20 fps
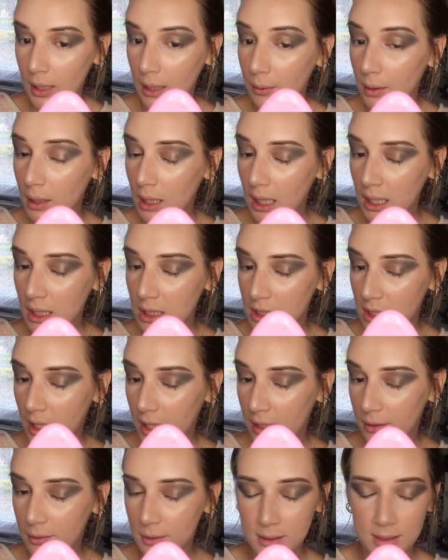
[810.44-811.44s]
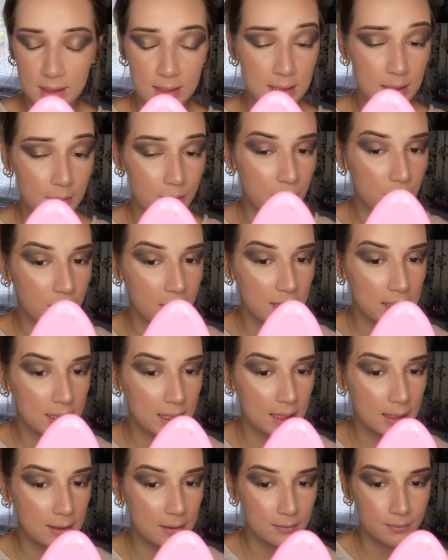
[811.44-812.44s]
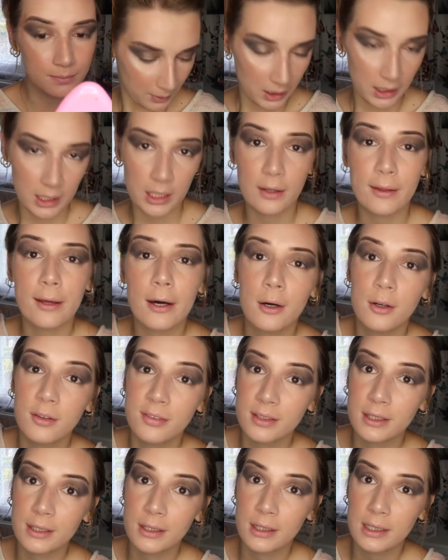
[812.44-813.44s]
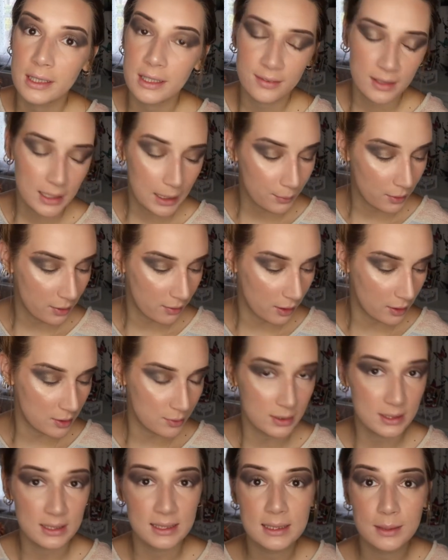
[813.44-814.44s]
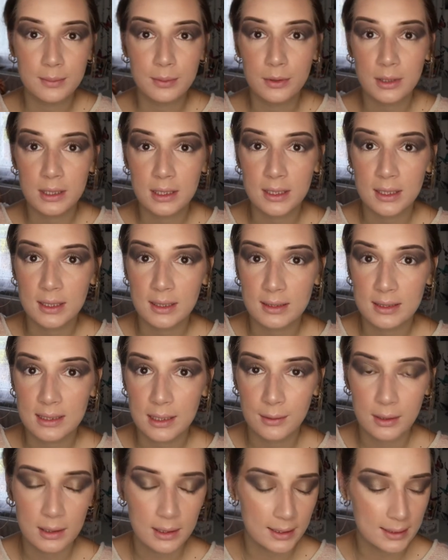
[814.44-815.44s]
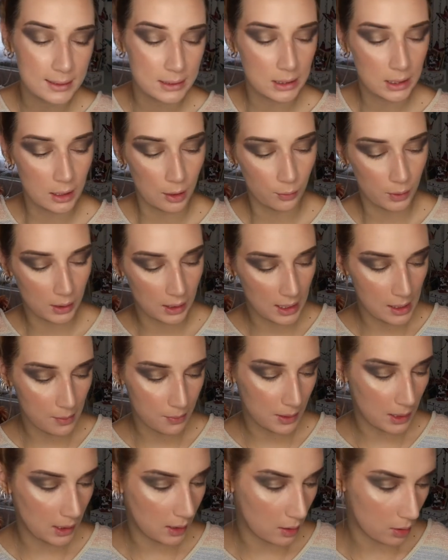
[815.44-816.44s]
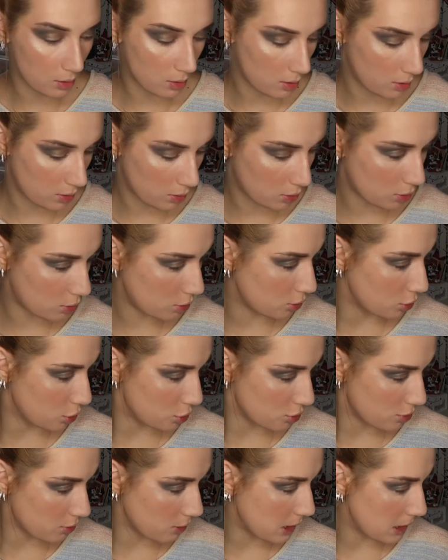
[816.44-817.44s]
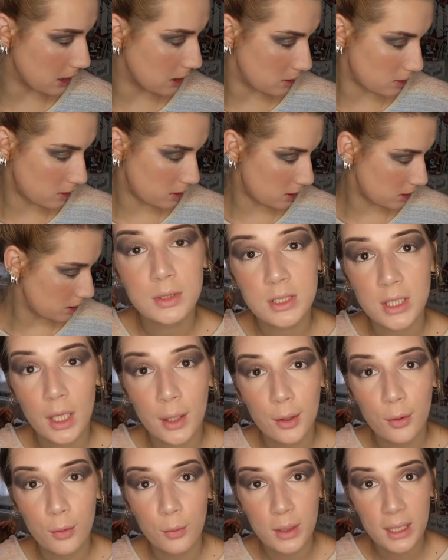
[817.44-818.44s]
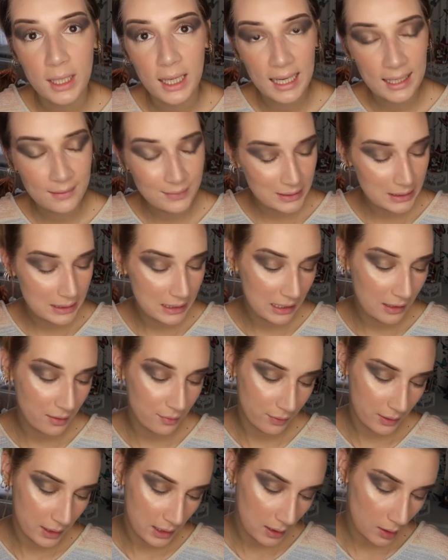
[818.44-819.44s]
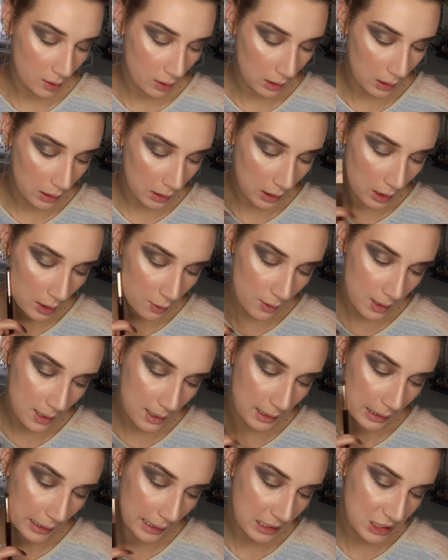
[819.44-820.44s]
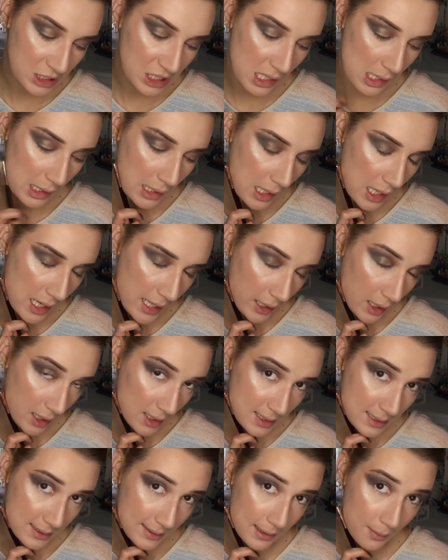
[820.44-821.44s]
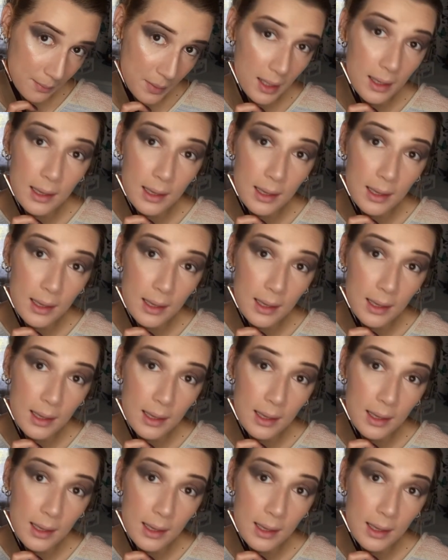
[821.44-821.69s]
Okay, well, that shade was disappointing. But, you know, the whole finale of Game of Thrones was disappointing, so at least, you know, we're keeping on trend. So we have to give the lower lash line some